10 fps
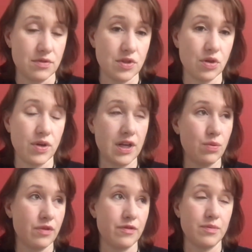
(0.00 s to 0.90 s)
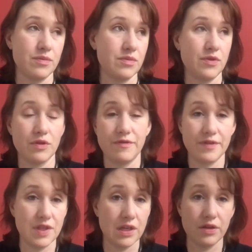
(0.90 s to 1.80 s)
So anywhere from
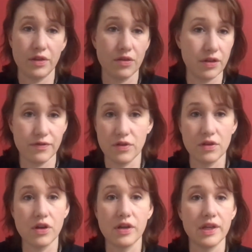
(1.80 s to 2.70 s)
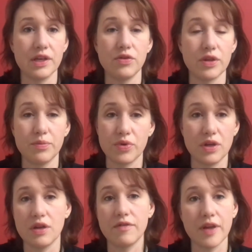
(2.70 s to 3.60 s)
15 to 30 foot long lead. You can put
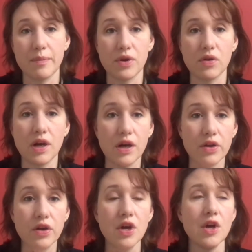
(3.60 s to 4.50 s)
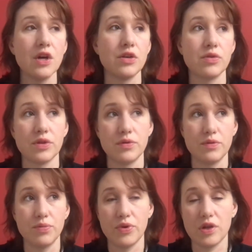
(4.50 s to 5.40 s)
it on a flat buckle collar. You could
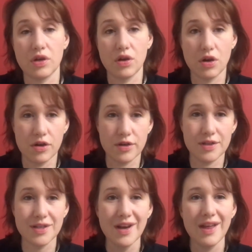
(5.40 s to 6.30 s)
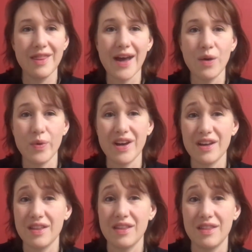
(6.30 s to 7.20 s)
put it on a harness. That
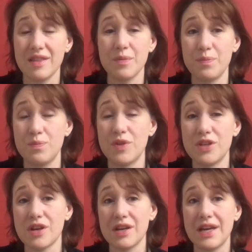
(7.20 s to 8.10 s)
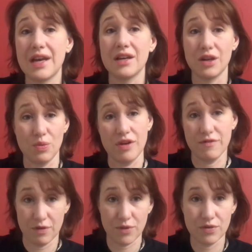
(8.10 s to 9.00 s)
way the dog can't get away
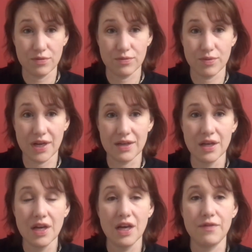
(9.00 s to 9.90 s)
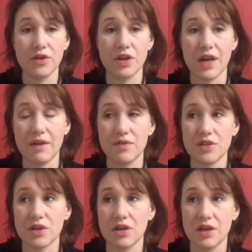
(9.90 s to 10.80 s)
from you, right? If you're going to have the
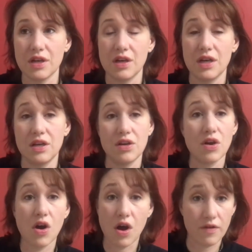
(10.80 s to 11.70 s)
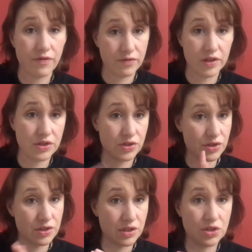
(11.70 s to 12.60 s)
dog in an off leash
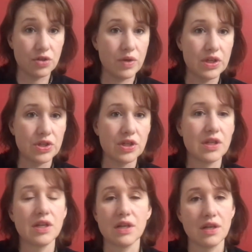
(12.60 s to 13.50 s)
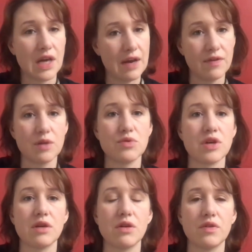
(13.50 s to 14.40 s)
situation, having them
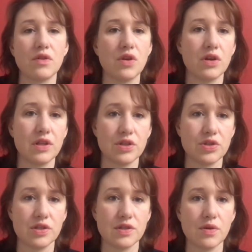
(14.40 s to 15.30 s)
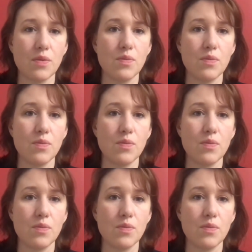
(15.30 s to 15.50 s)
drag around the long leash is